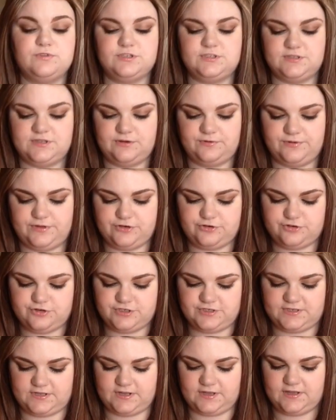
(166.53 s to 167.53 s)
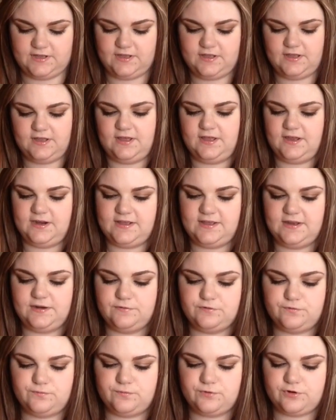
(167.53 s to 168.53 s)
was so interesting. And again, it
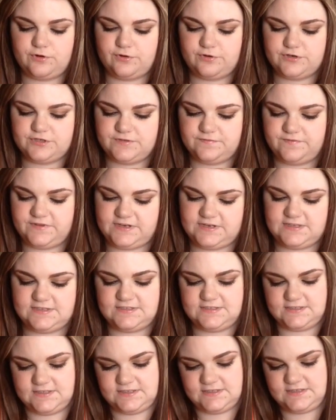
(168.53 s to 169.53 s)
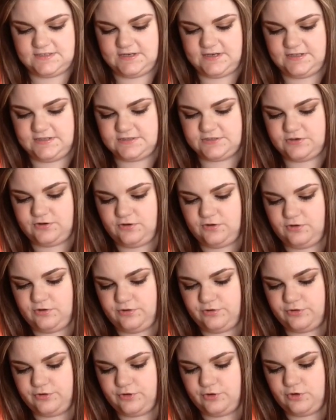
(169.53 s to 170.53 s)
was four dollars and fifty cents, and it's
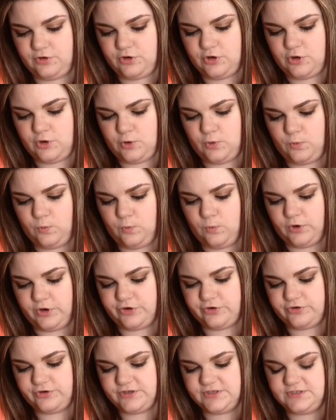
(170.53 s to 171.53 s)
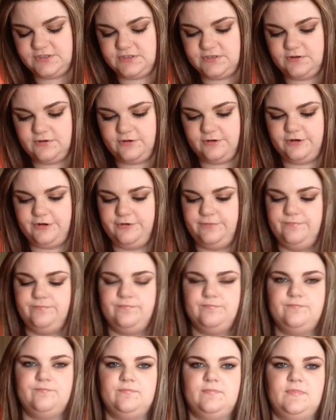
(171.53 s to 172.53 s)
called Wondrous Star,
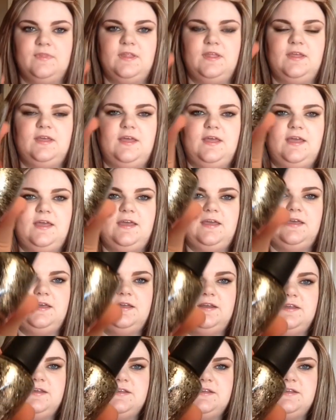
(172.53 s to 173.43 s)
and